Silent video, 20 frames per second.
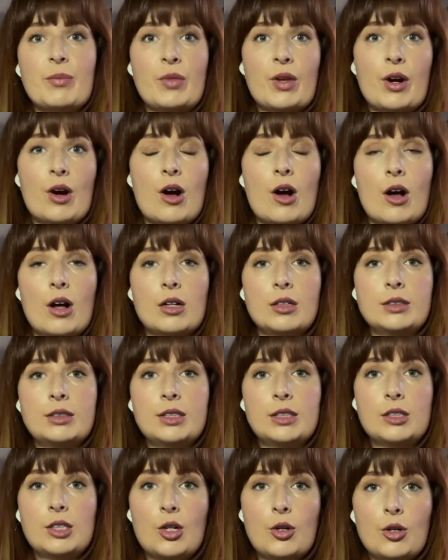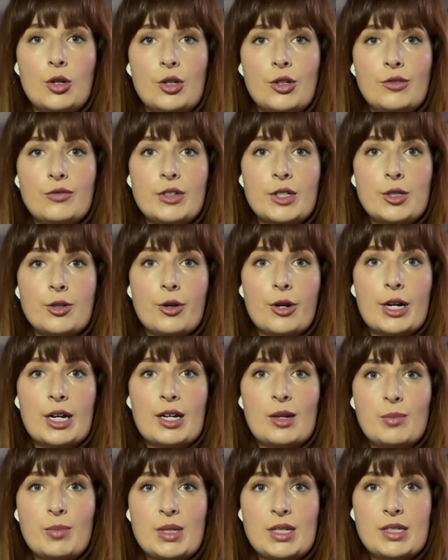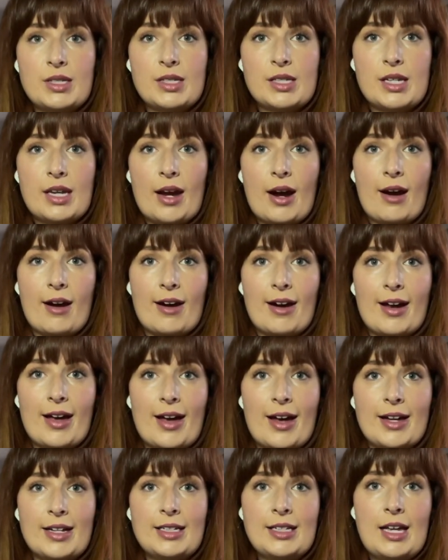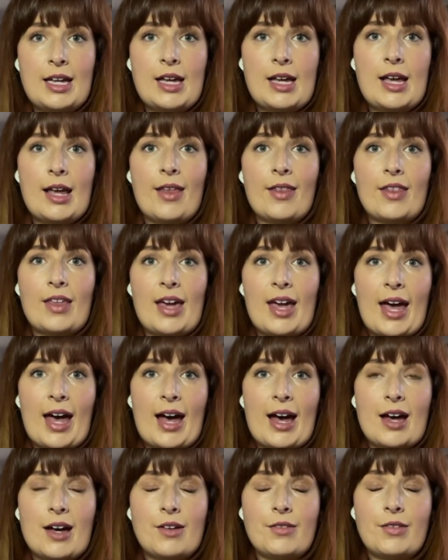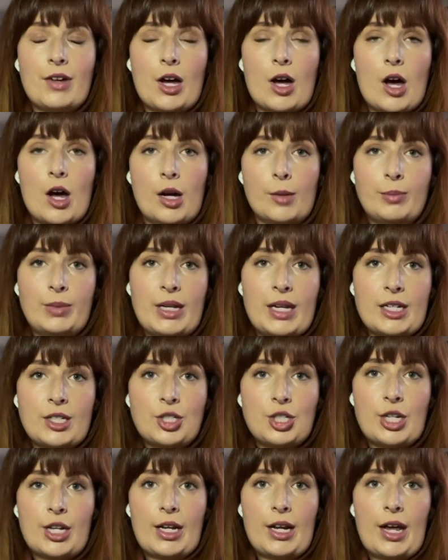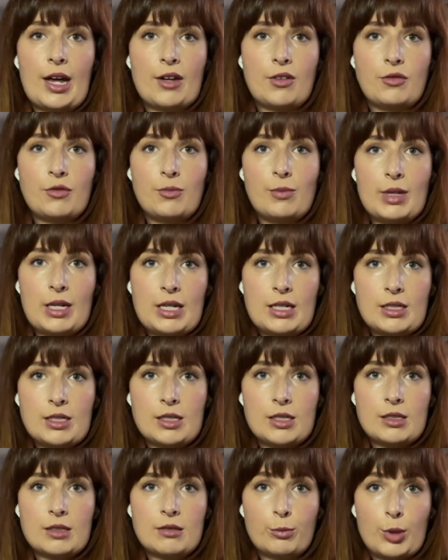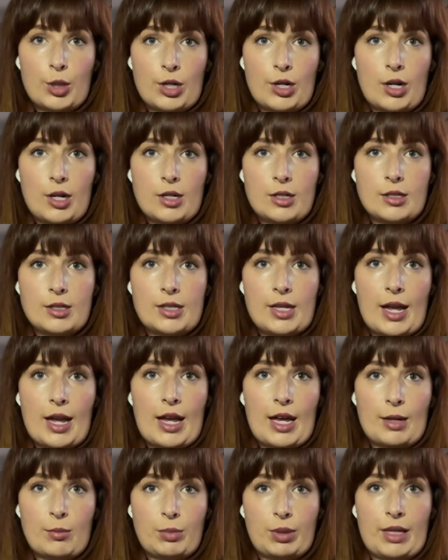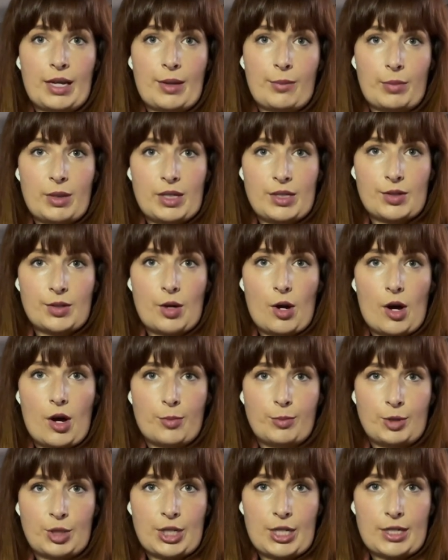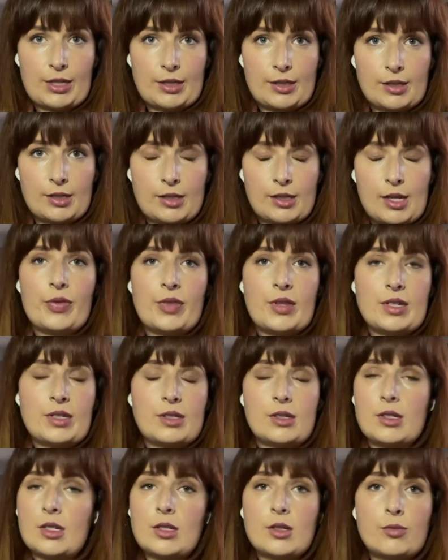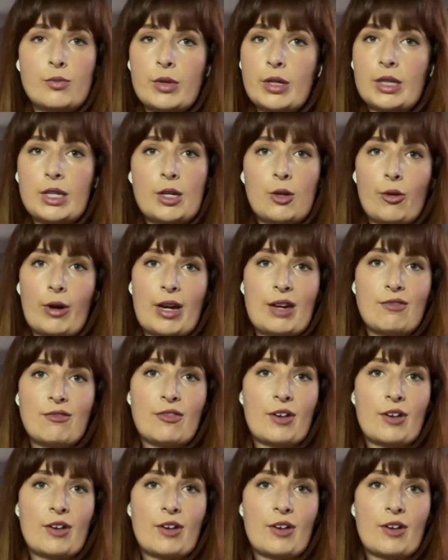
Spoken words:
They're all in the local Victoria, BC area. They have a combination of meat, burgers, and plant-based options. This is really great